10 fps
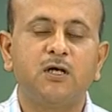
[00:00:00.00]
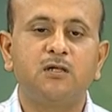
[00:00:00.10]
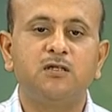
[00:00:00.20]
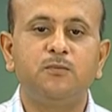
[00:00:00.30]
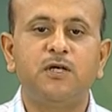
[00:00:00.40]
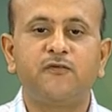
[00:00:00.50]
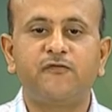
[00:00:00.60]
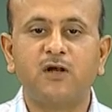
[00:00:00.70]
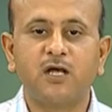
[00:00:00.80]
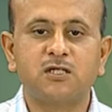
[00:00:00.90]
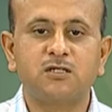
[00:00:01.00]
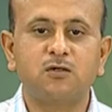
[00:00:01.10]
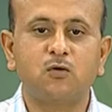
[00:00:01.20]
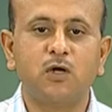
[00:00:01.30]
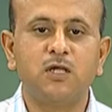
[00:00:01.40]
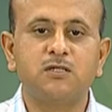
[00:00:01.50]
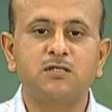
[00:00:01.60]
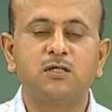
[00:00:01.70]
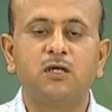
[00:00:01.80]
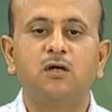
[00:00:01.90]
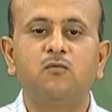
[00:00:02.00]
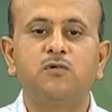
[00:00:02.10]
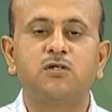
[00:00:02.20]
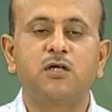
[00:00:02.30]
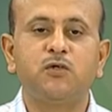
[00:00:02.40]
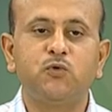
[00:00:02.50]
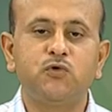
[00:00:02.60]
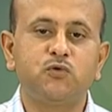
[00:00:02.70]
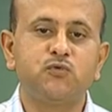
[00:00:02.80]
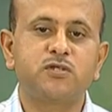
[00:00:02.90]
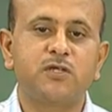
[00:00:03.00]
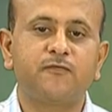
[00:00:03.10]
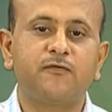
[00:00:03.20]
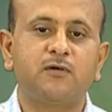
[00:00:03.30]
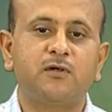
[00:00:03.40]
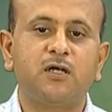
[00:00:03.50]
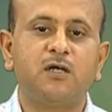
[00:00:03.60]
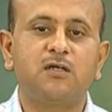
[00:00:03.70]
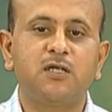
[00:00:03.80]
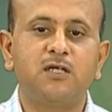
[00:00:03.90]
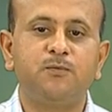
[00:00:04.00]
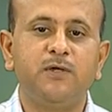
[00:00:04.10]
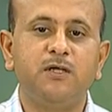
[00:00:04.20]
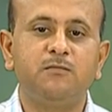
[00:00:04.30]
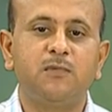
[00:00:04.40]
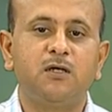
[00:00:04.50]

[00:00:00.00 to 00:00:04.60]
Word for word: there will be deflection coils which are used to shift and tilt beam